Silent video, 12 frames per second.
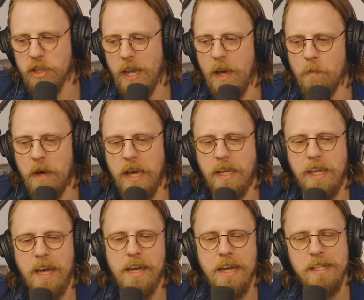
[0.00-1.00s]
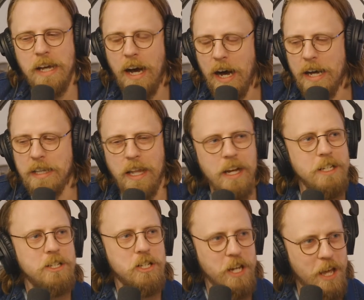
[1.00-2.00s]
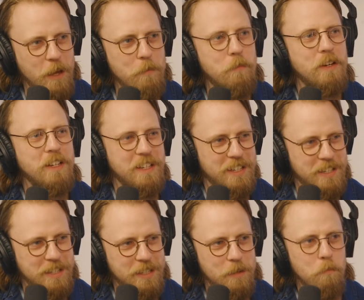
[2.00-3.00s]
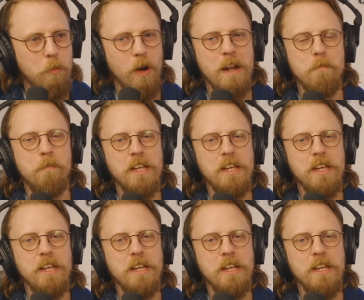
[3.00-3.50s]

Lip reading: Champ, a.k.a. the Hotline Champ, Britt